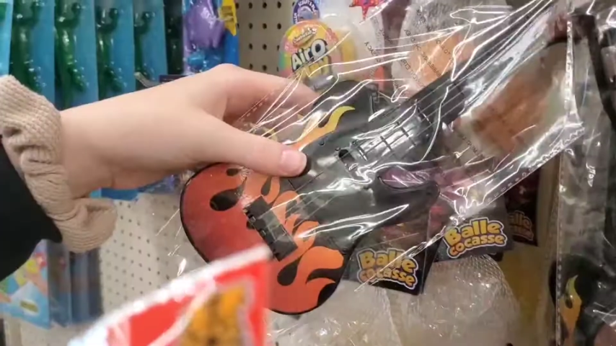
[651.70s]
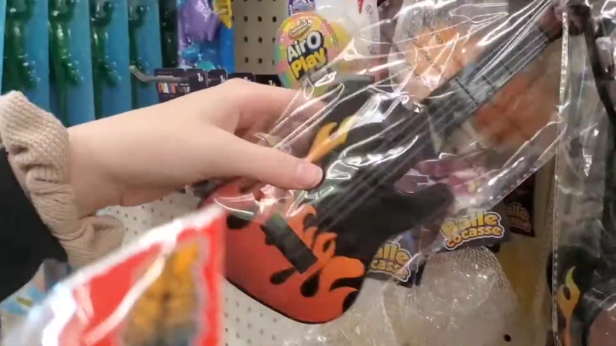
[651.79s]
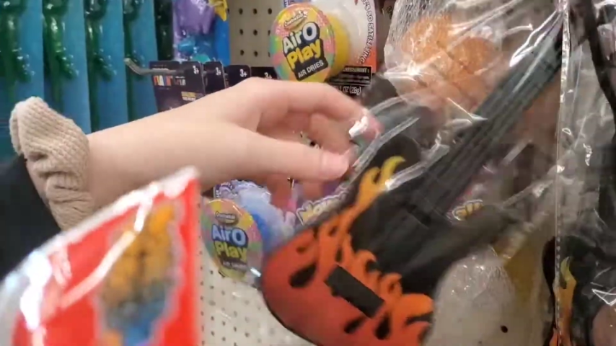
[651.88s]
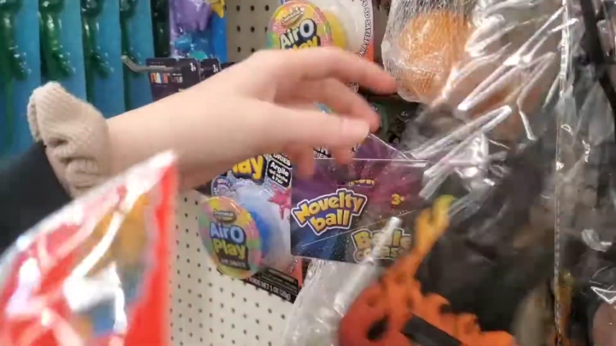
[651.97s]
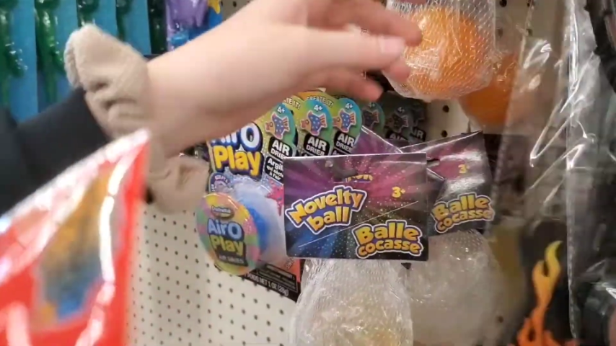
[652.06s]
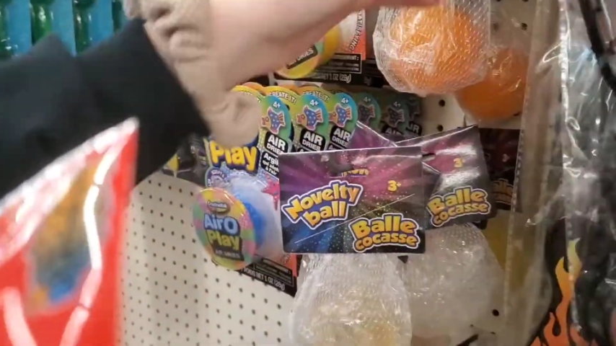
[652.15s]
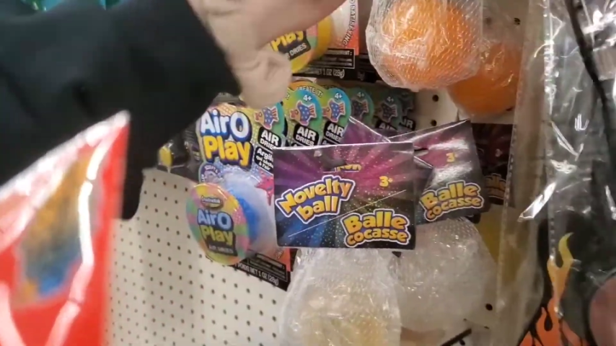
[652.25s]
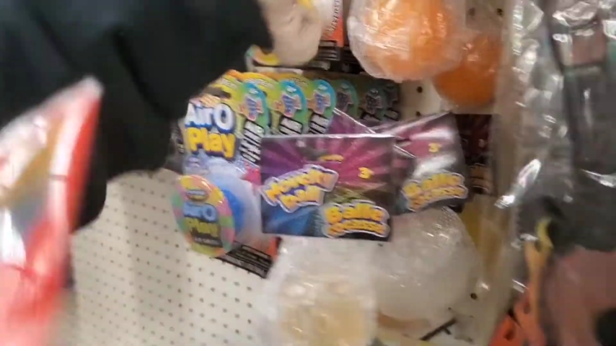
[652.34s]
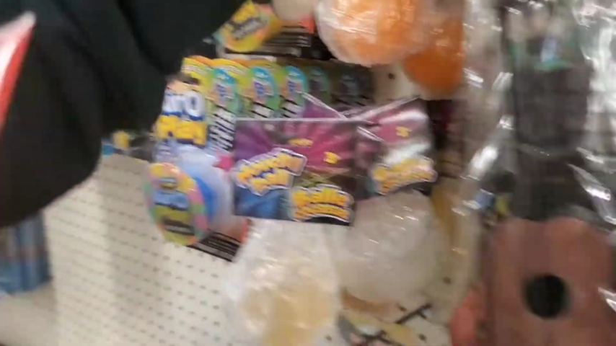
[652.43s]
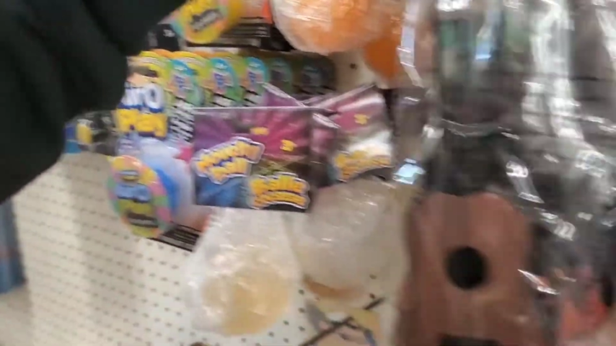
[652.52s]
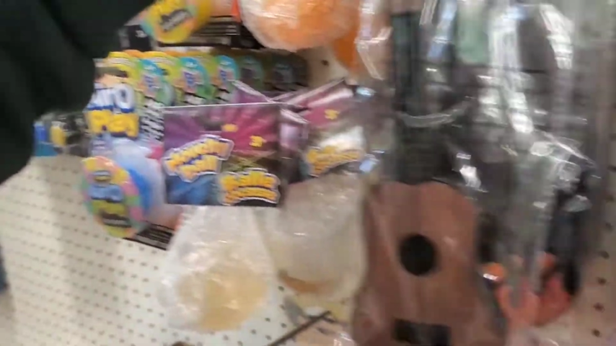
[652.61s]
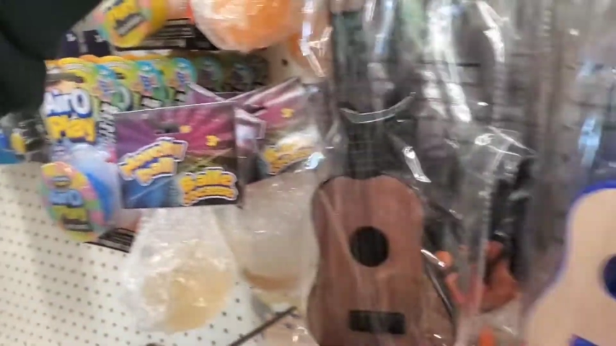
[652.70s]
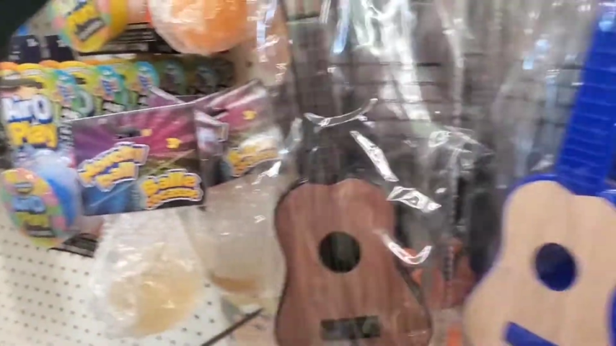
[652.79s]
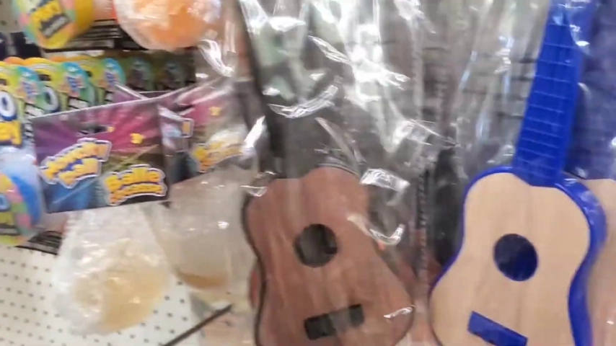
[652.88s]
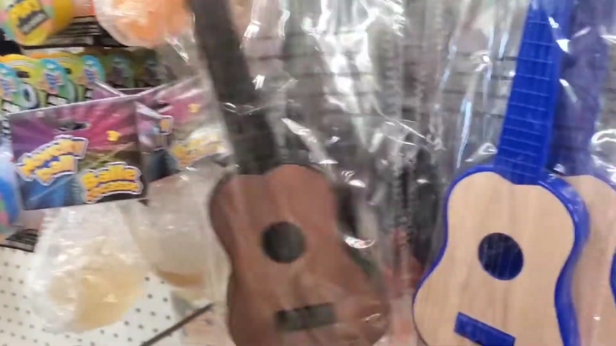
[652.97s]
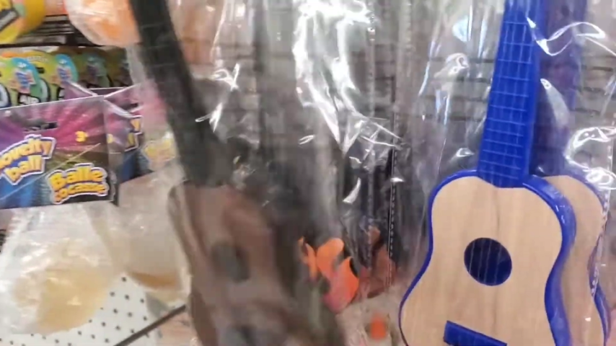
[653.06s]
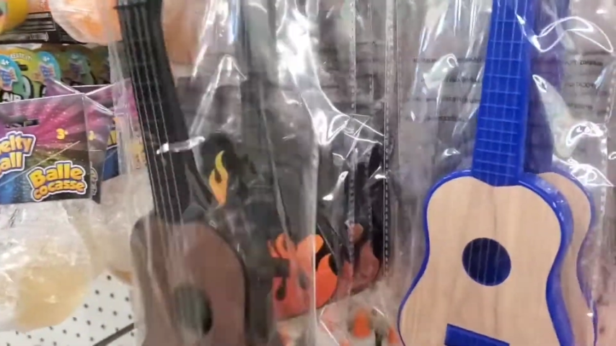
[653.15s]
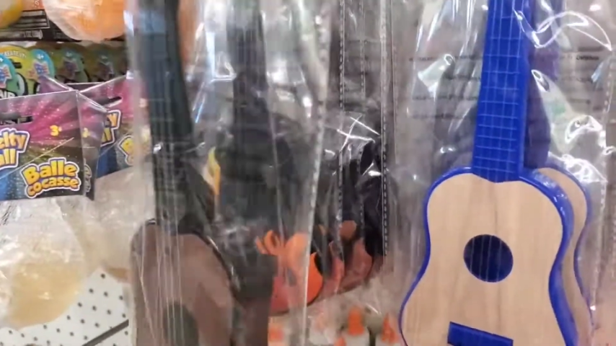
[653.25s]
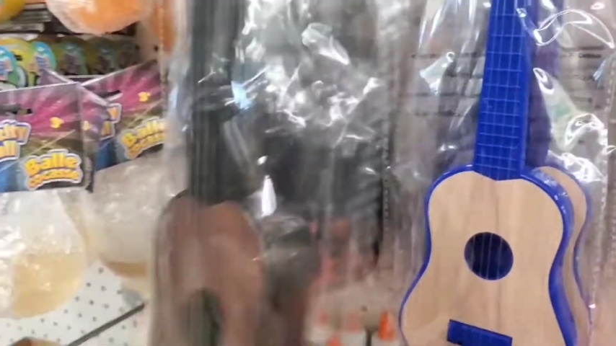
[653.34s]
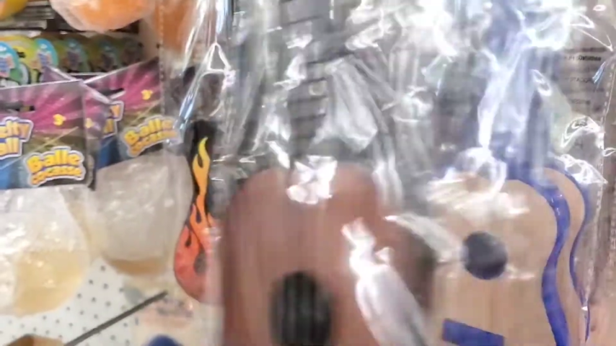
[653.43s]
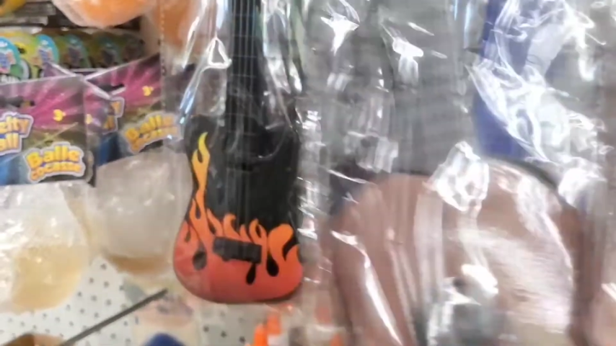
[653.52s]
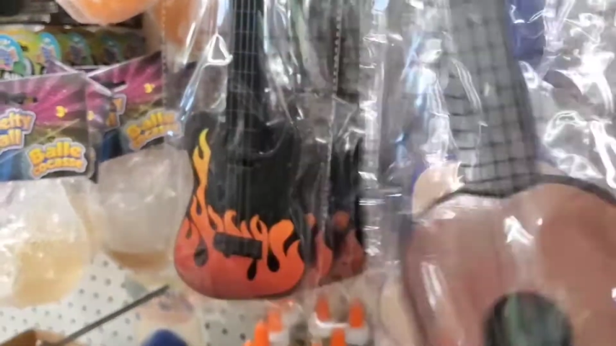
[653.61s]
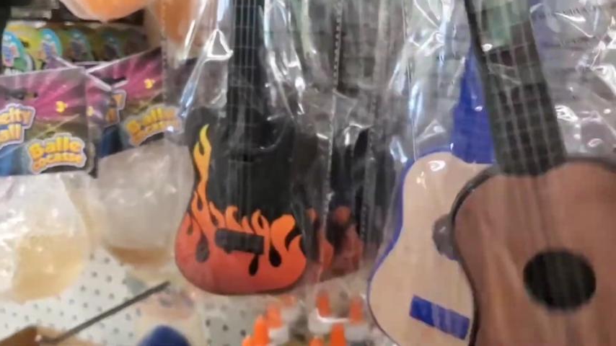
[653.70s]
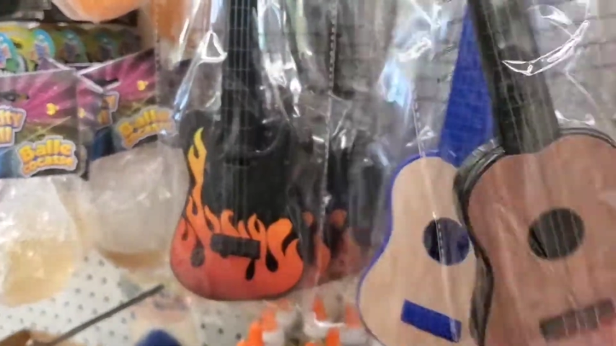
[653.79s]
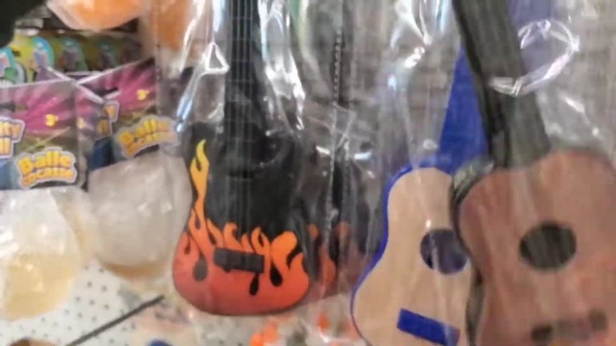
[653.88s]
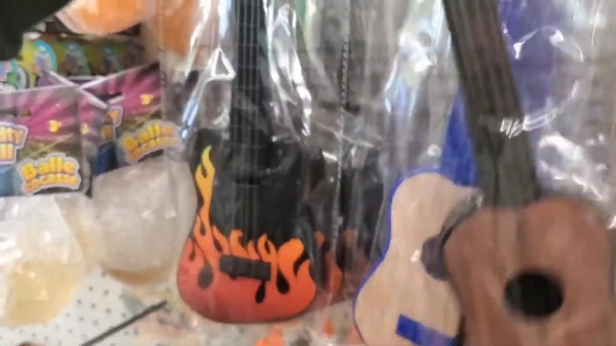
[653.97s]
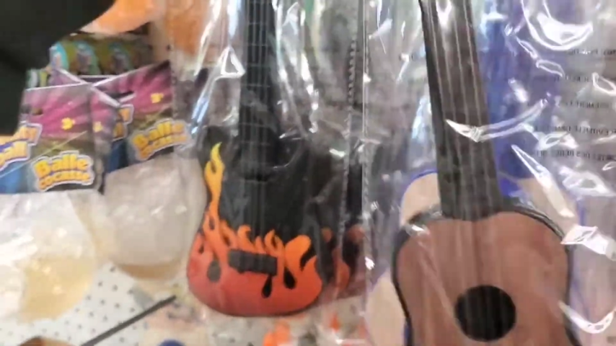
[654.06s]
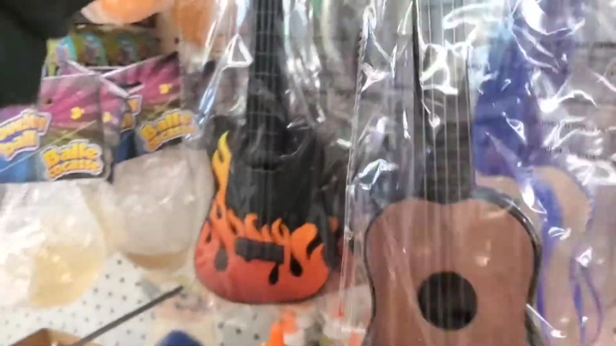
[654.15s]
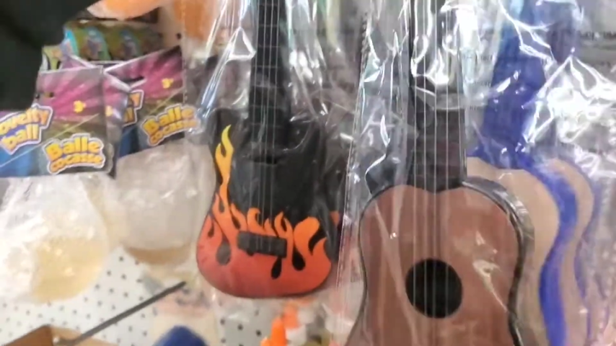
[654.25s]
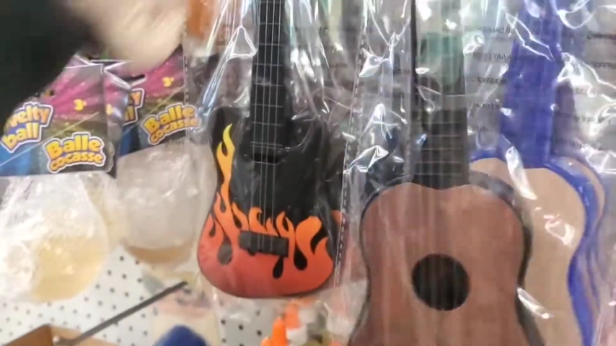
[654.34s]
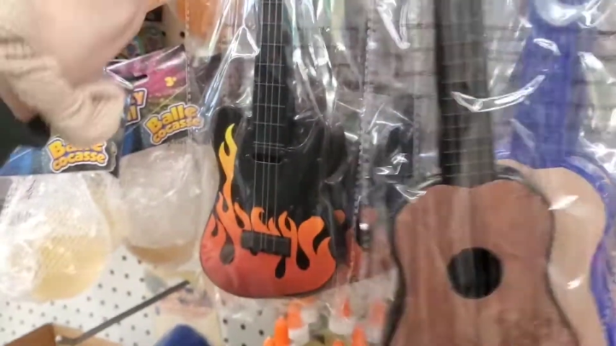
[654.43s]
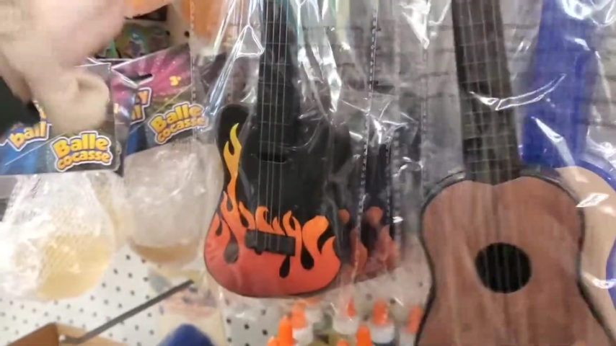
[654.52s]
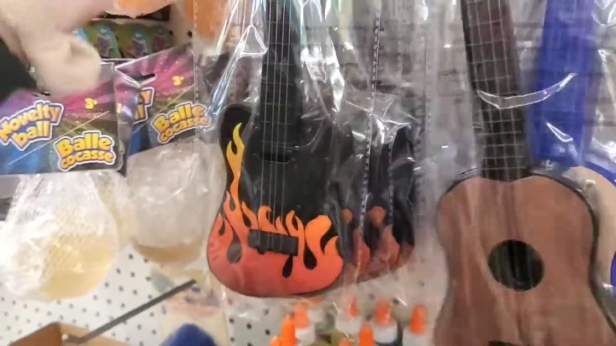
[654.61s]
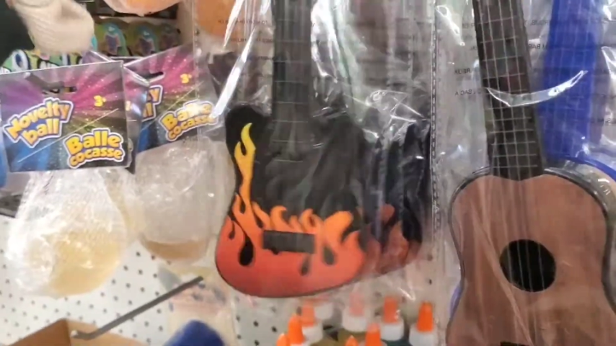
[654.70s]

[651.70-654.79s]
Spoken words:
(no speaker visible)